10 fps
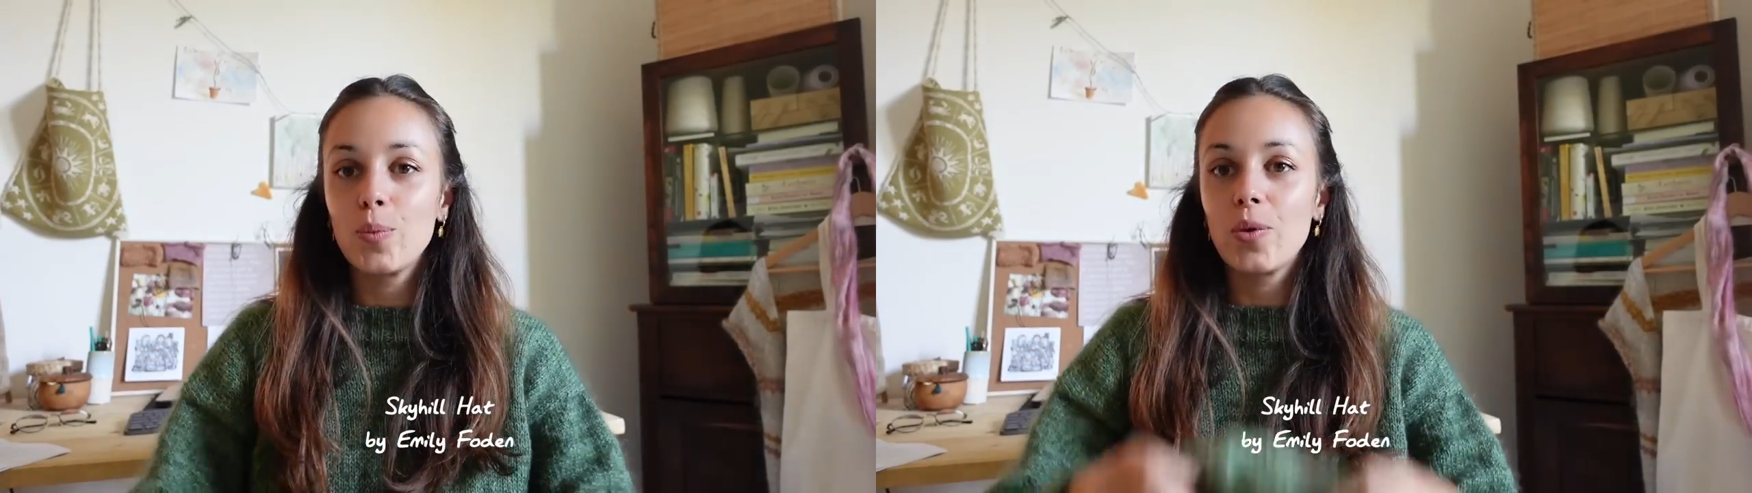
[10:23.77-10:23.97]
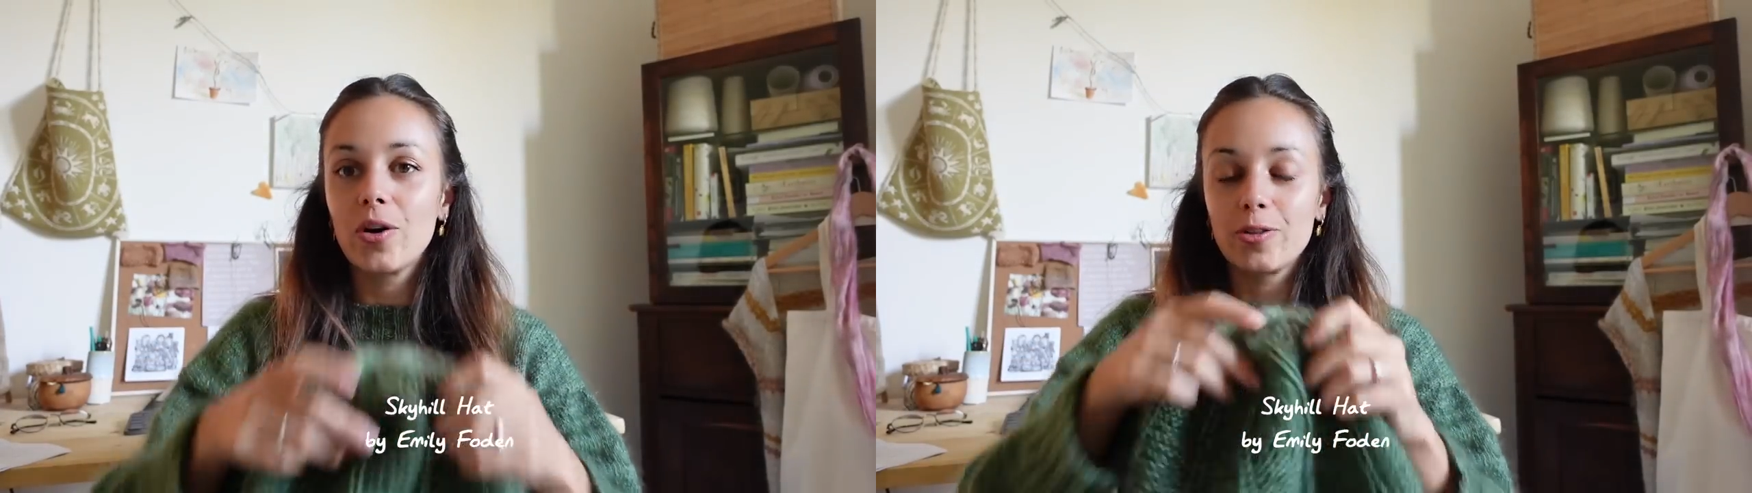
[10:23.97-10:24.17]

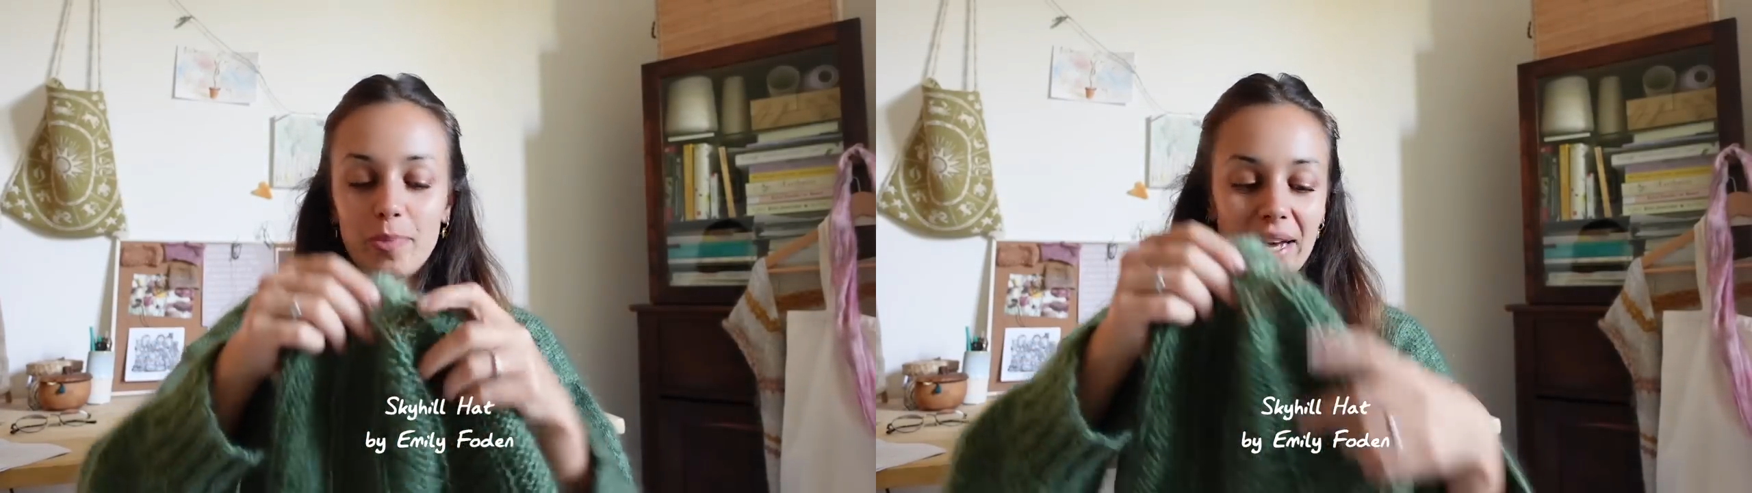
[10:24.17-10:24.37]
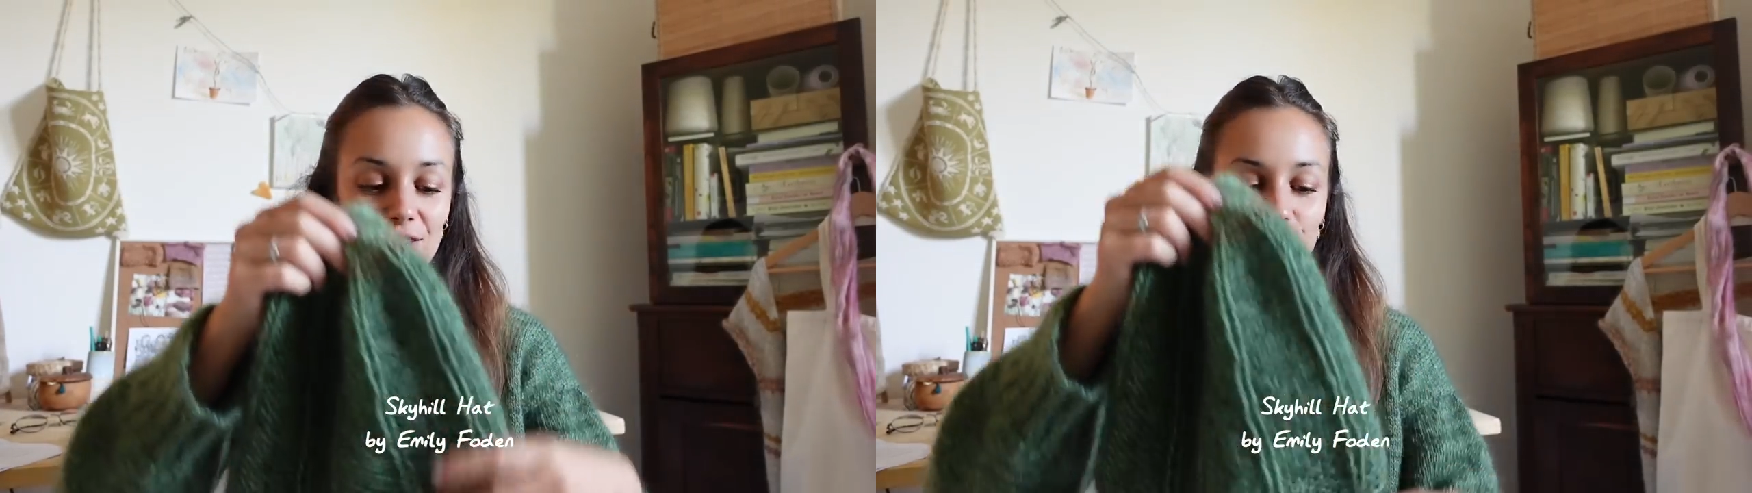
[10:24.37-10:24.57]
what
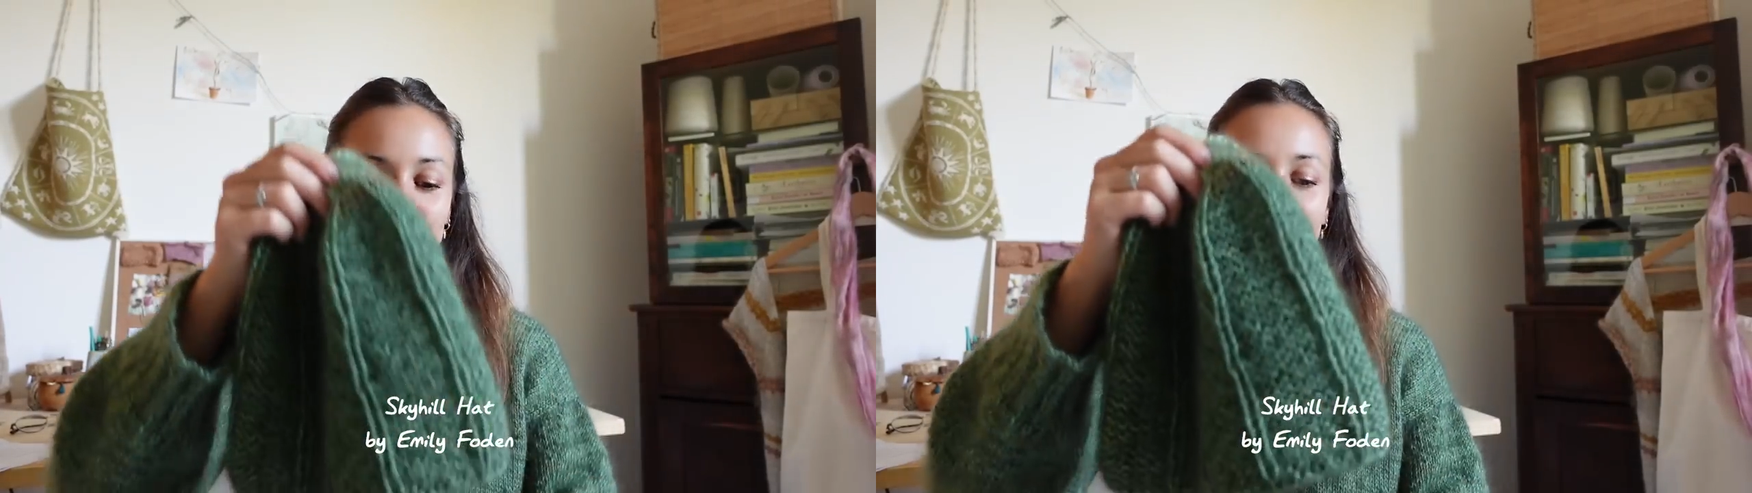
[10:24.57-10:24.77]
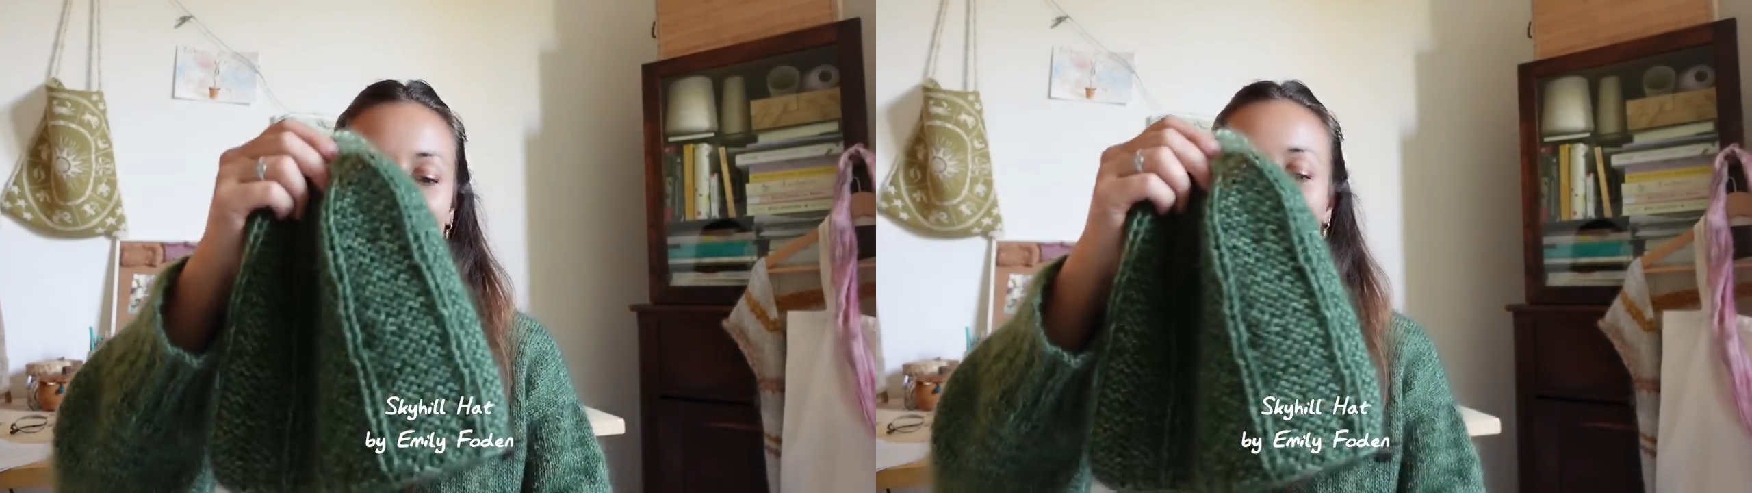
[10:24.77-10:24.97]
pattern I